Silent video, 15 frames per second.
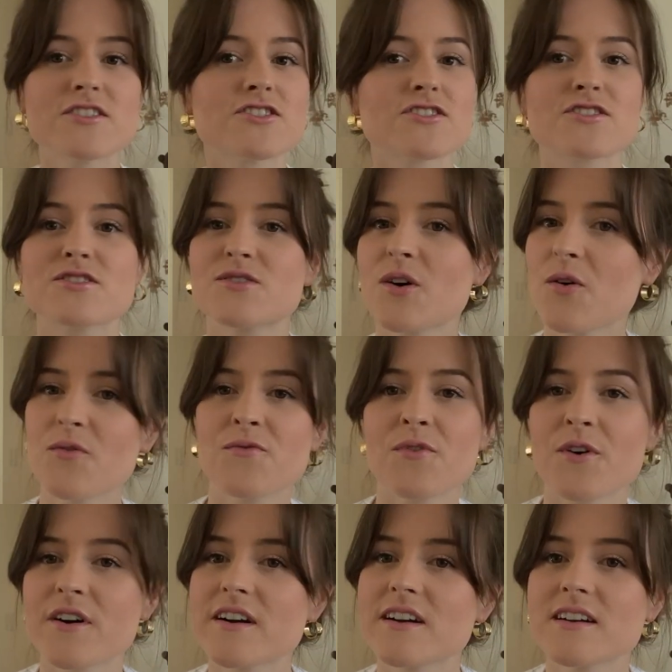just go
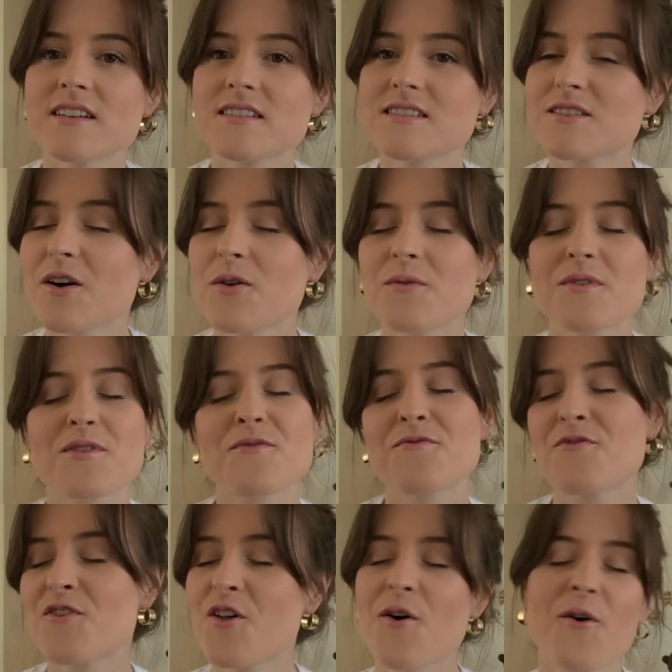for it, go with the
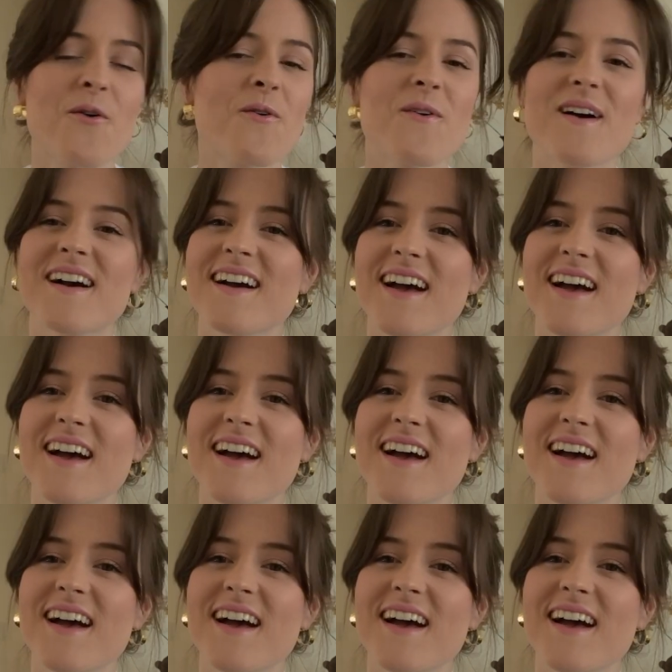flow